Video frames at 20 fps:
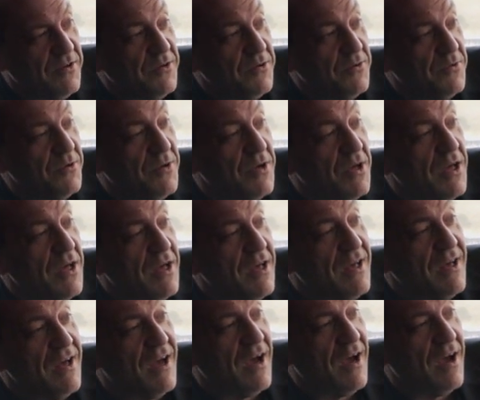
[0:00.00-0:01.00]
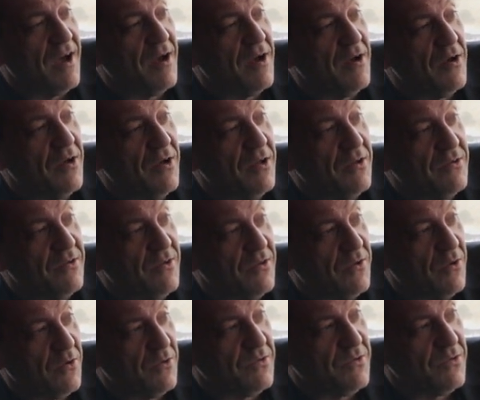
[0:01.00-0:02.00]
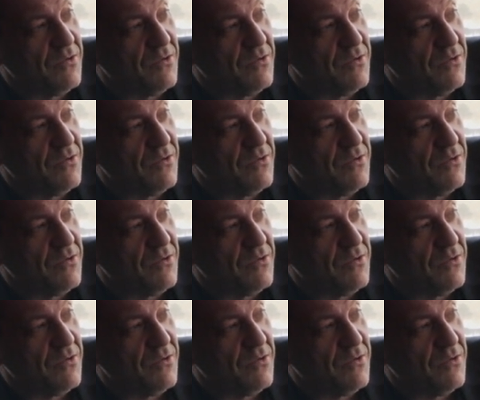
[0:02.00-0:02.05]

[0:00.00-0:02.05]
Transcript: to those